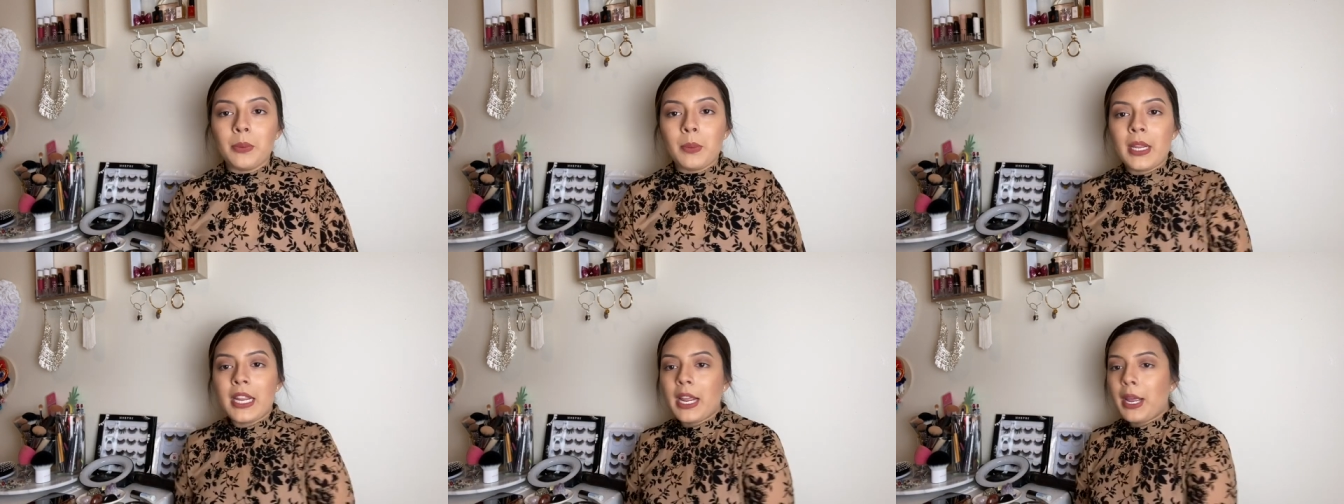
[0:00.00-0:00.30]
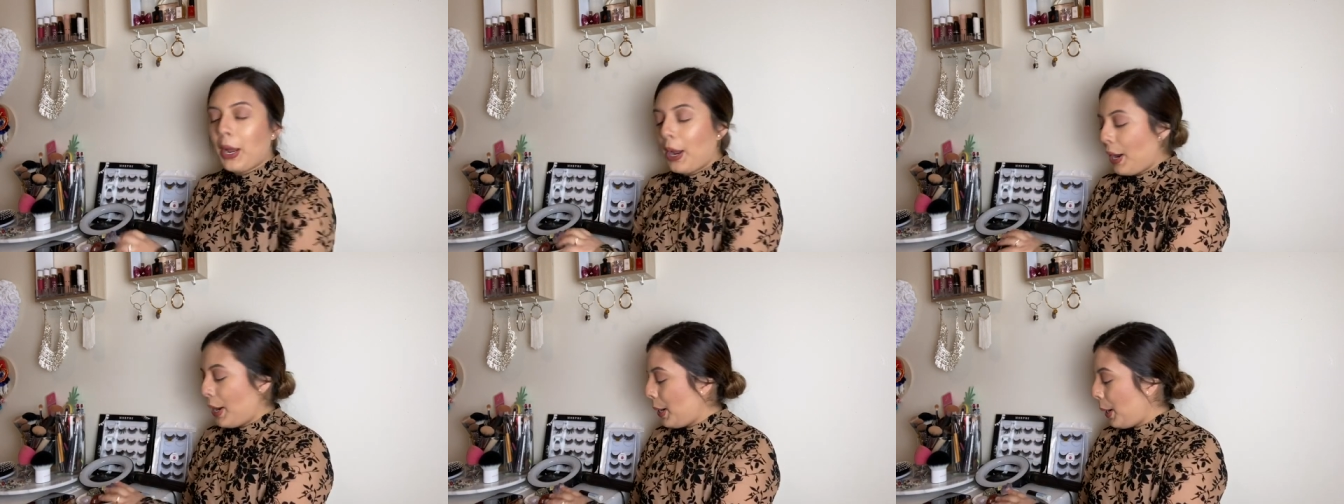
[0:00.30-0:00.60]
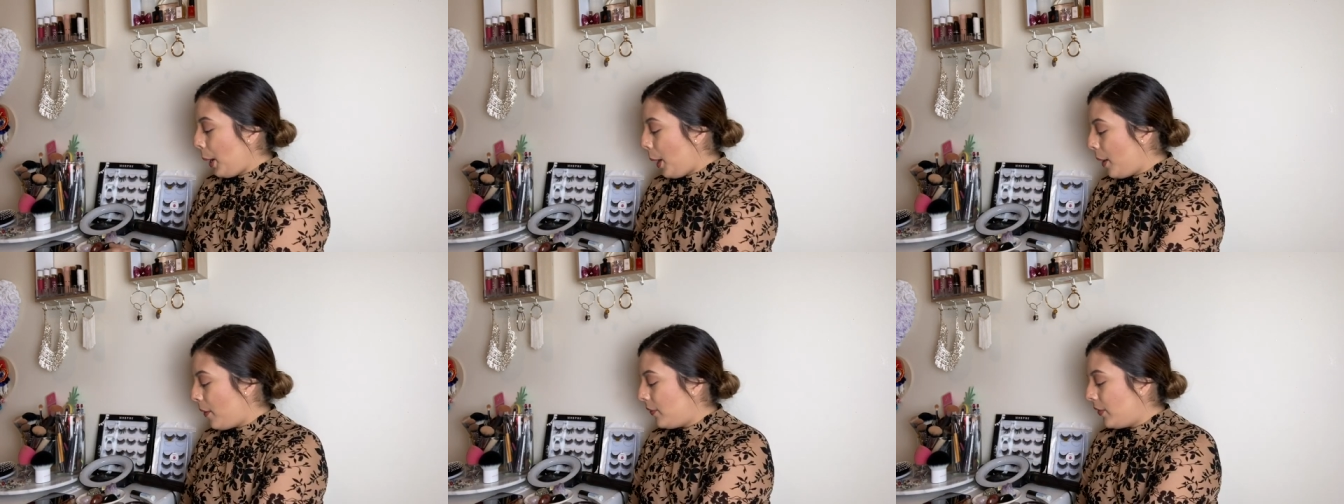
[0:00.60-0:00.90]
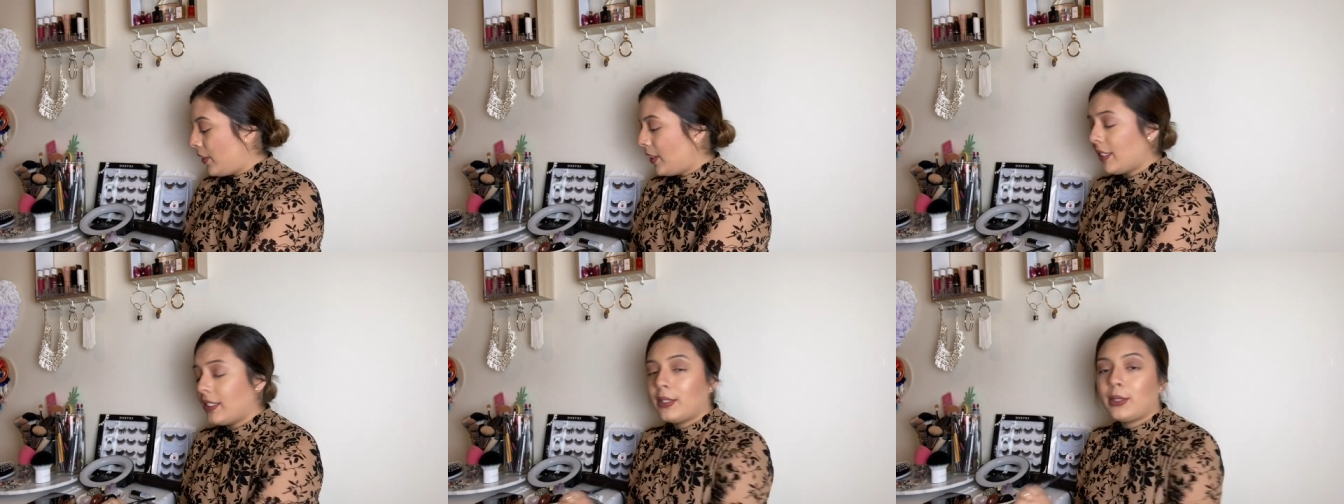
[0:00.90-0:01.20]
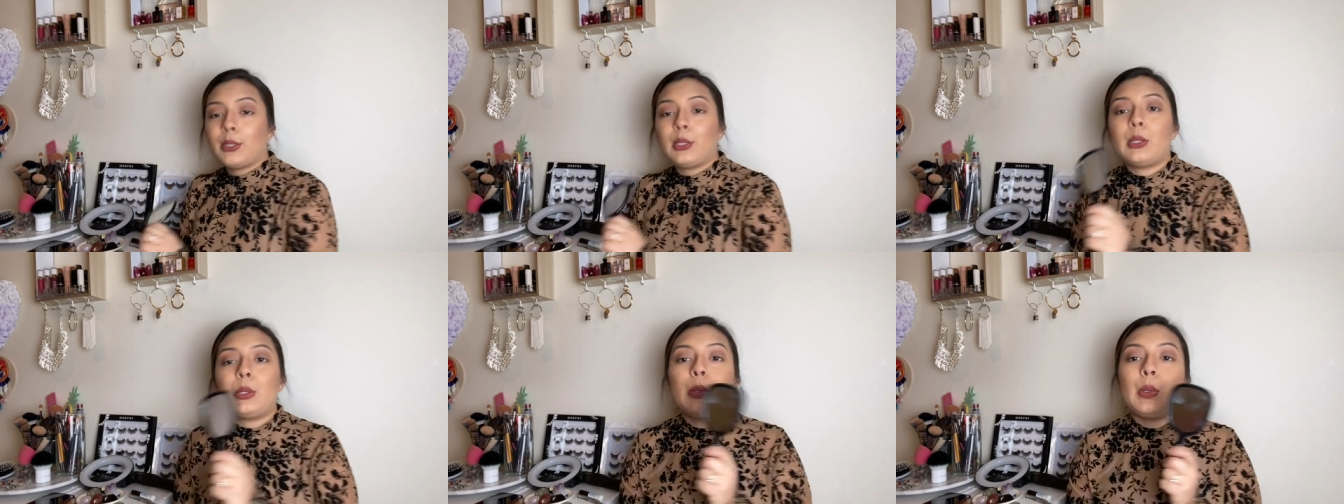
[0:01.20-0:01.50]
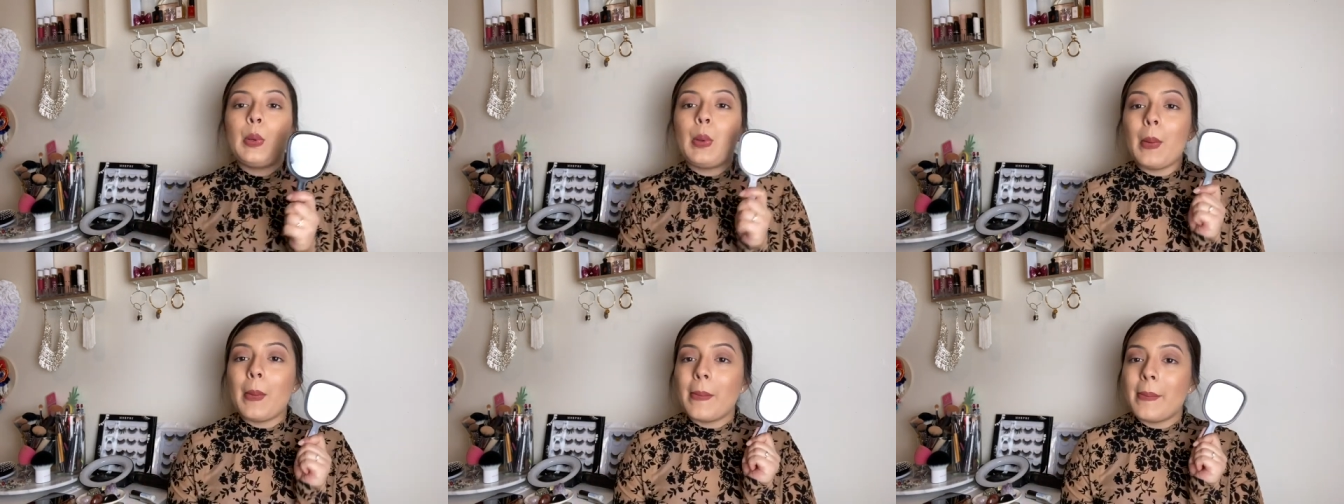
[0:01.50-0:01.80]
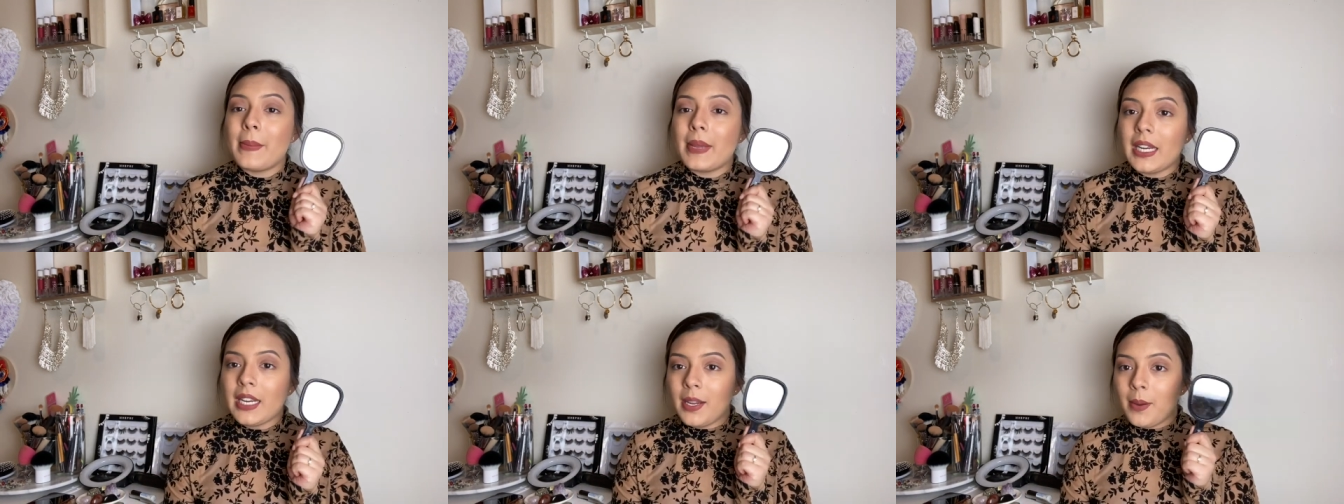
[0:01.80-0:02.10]
to me I have this little
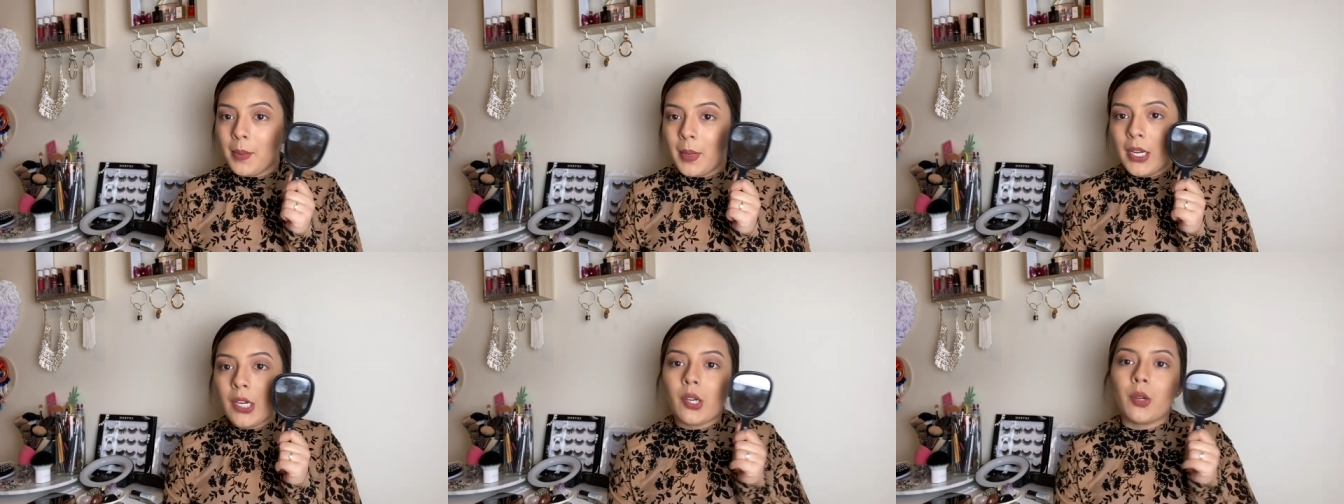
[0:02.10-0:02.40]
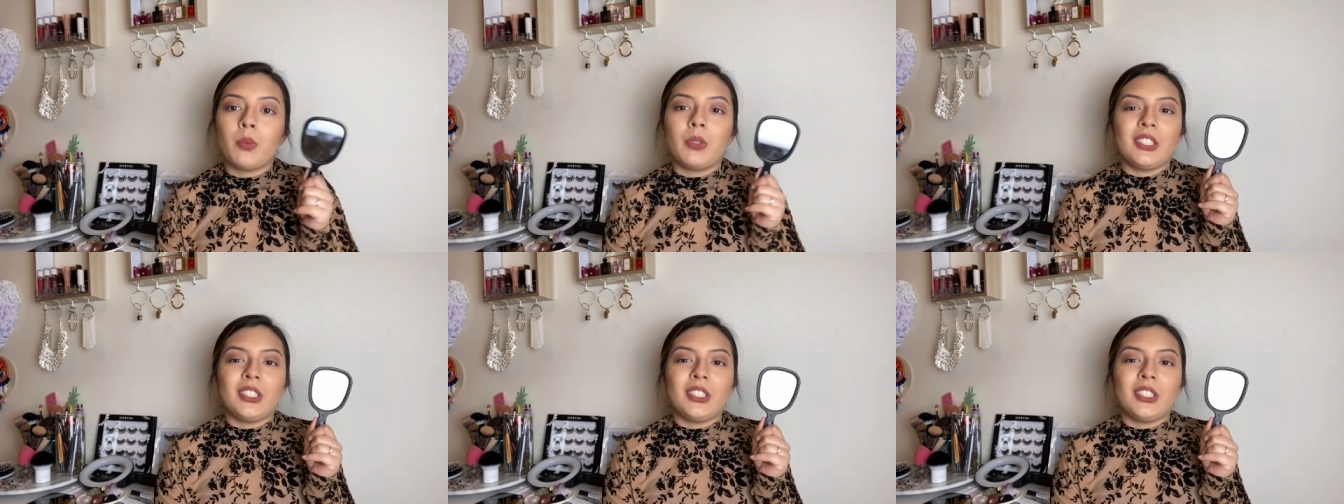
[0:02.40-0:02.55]
mini mirror,